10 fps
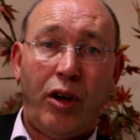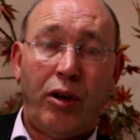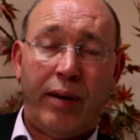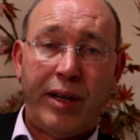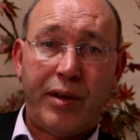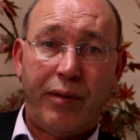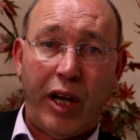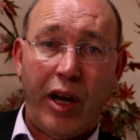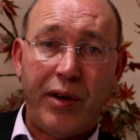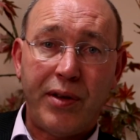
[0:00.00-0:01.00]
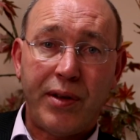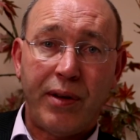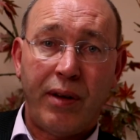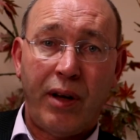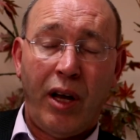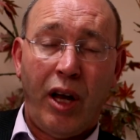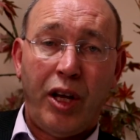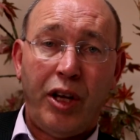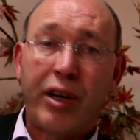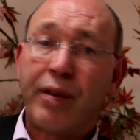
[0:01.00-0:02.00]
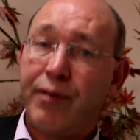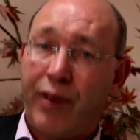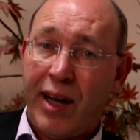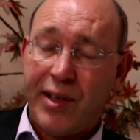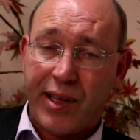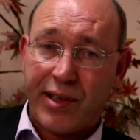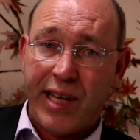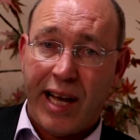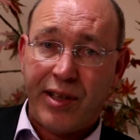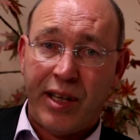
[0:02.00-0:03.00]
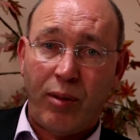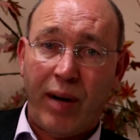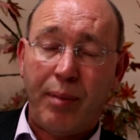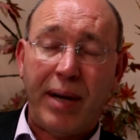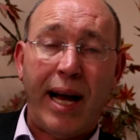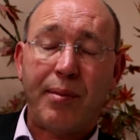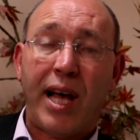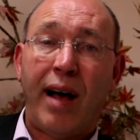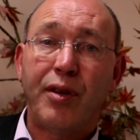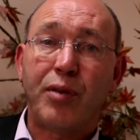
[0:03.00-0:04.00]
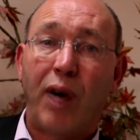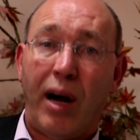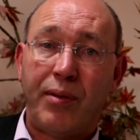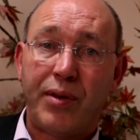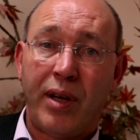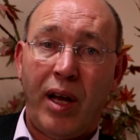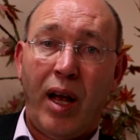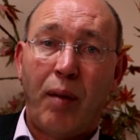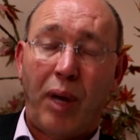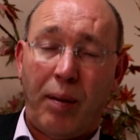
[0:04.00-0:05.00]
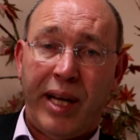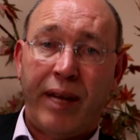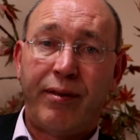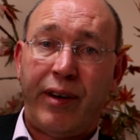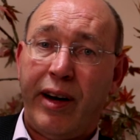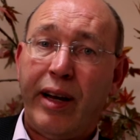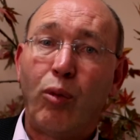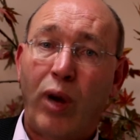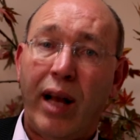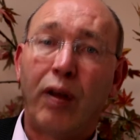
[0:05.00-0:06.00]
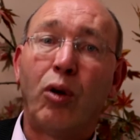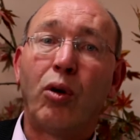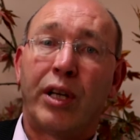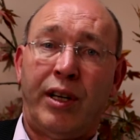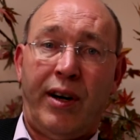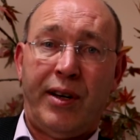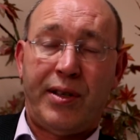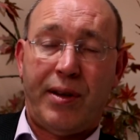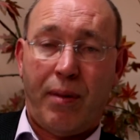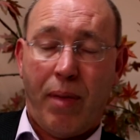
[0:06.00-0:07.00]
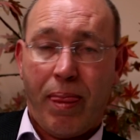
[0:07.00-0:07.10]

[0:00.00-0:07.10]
your interviews, you can find success in a way perhaps others won't by being very well organised.